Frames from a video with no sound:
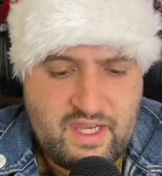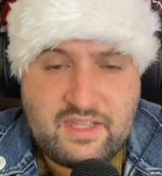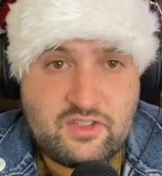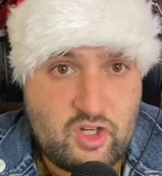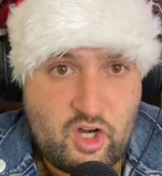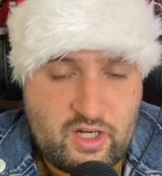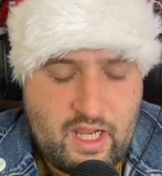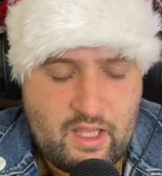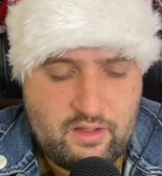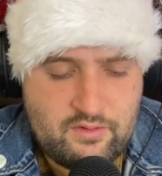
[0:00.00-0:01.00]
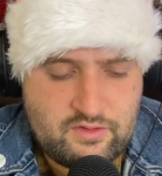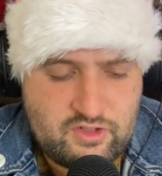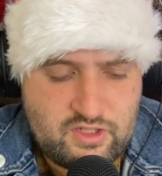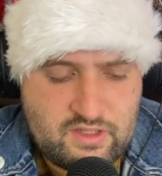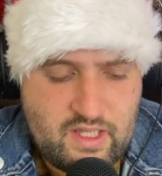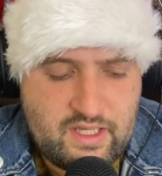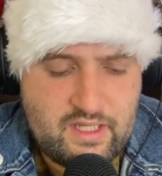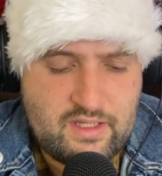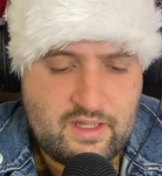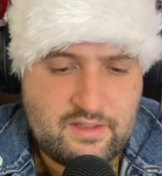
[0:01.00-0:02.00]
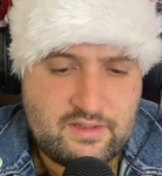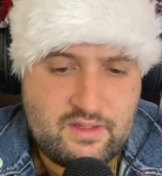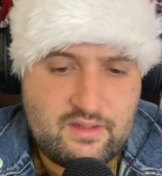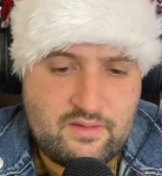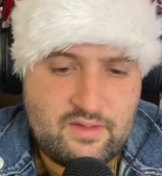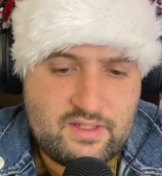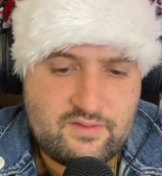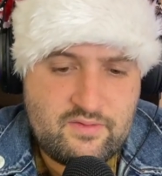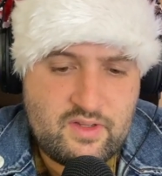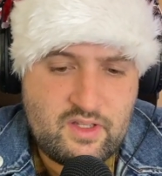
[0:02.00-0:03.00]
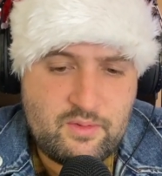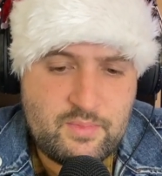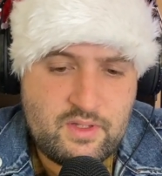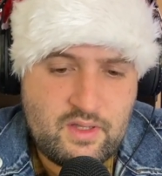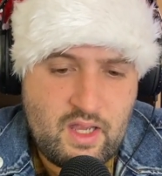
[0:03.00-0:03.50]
He has dark elves, just like he does in this film.